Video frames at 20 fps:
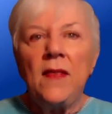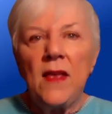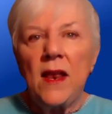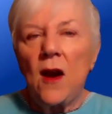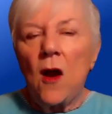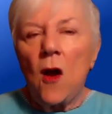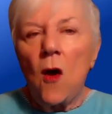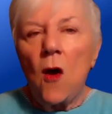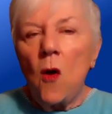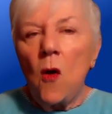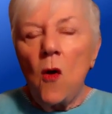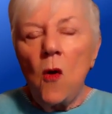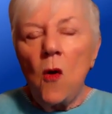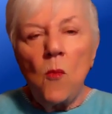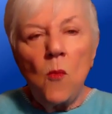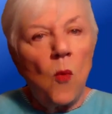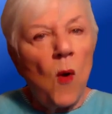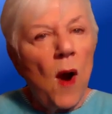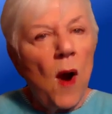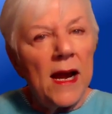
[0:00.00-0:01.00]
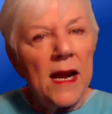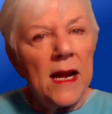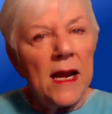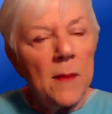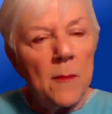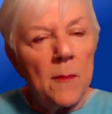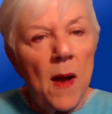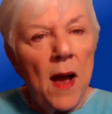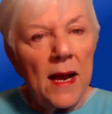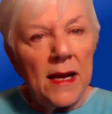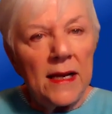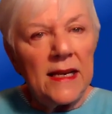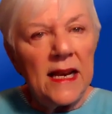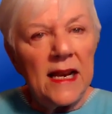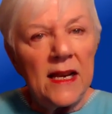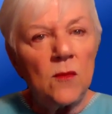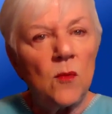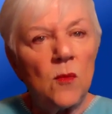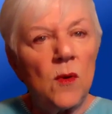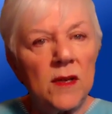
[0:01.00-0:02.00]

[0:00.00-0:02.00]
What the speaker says: that all riding a bike did